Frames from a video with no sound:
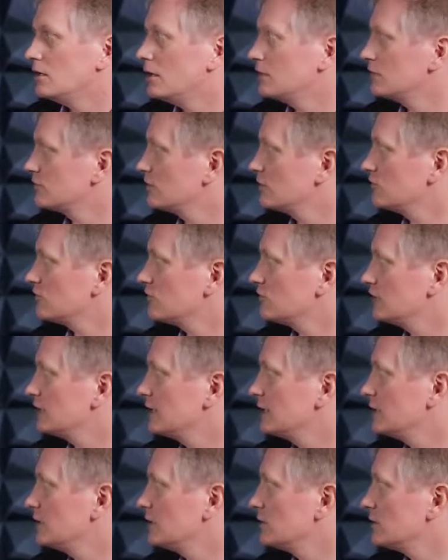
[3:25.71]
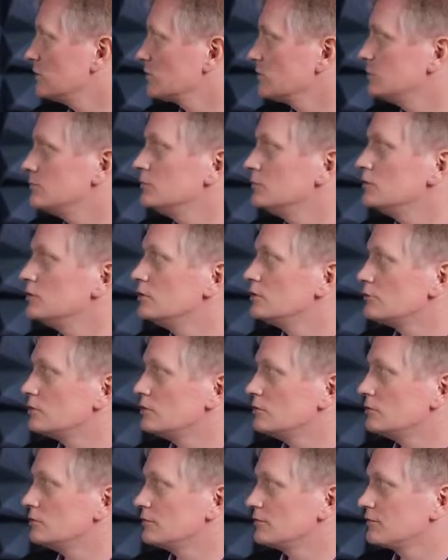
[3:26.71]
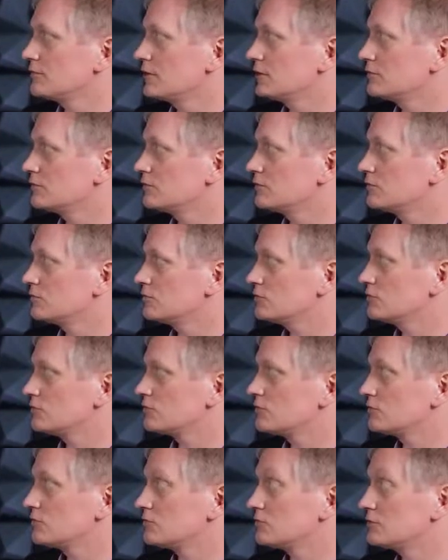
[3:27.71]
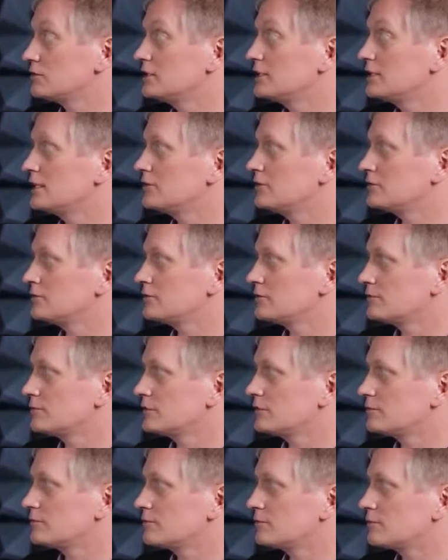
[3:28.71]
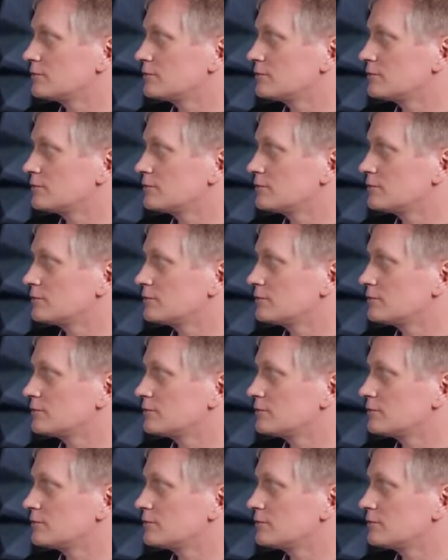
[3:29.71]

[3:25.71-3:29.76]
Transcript: essentially remove all of that distortion, or nearly all of it. So